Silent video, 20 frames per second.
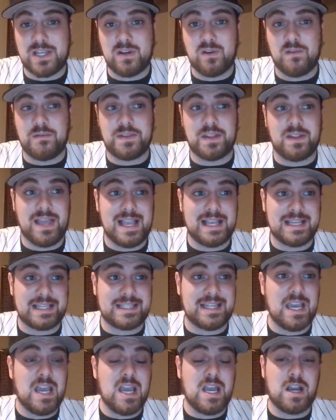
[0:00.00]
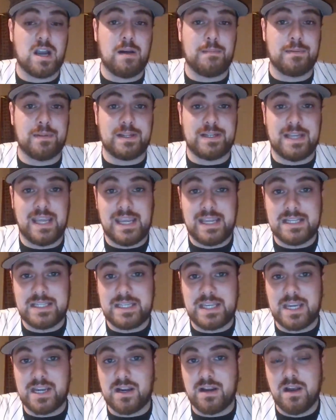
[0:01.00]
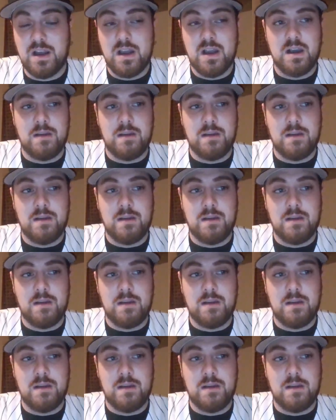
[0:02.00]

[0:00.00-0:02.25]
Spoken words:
over the last couple of days here.